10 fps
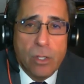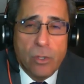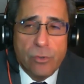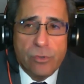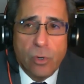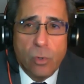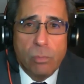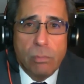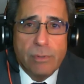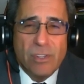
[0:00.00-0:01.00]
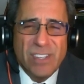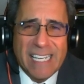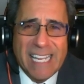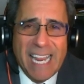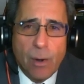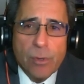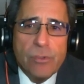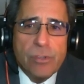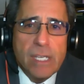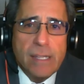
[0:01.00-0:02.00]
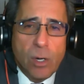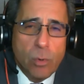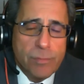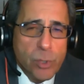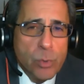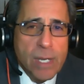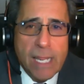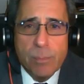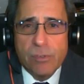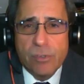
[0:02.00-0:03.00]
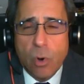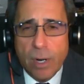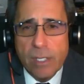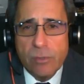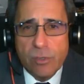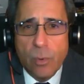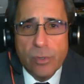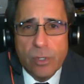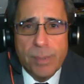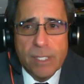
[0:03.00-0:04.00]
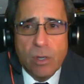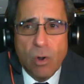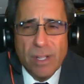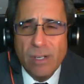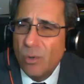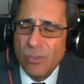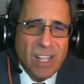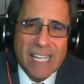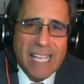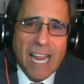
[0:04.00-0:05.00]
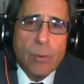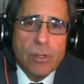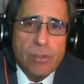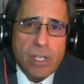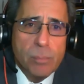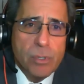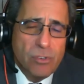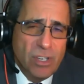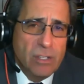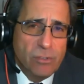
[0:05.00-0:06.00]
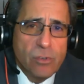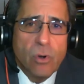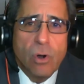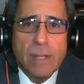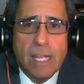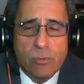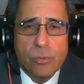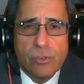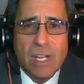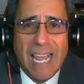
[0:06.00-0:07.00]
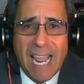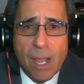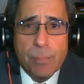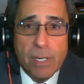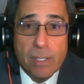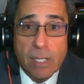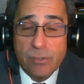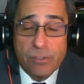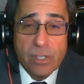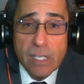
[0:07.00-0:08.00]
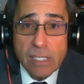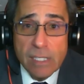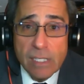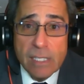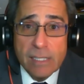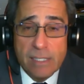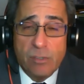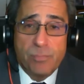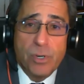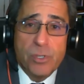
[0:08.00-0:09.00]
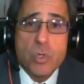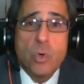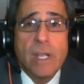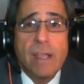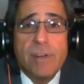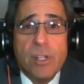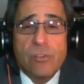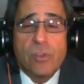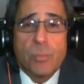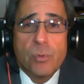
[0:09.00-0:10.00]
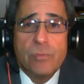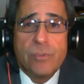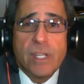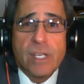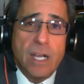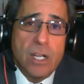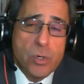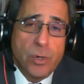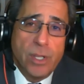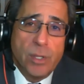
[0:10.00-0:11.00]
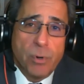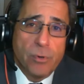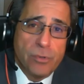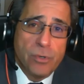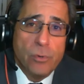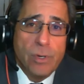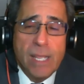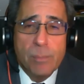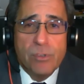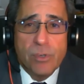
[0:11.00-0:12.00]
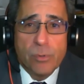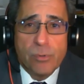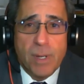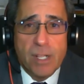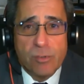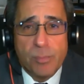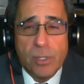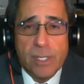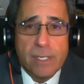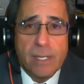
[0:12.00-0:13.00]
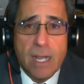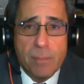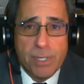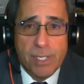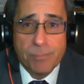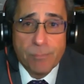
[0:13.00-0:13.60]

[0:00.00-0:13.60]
So does that guarantee that whoever you name as guardian is going to be the guardian? No, it's not a guarantee, but chances are that's what's going to happen unless there's pretty strong evidence to prove to the contrary that the person you name is irresponsible and incompetent